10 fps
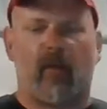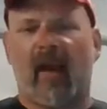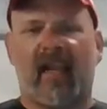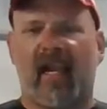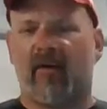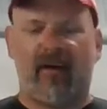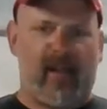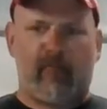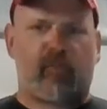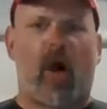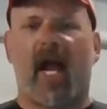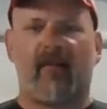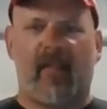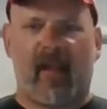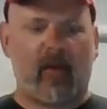radiator in and then pry
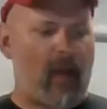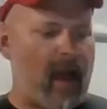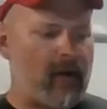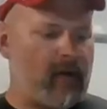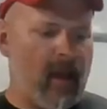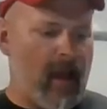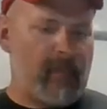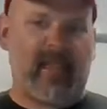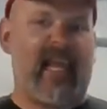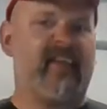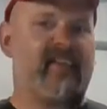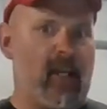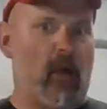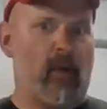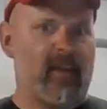everything around. I'm lazy. I
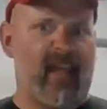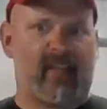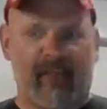don't want to take the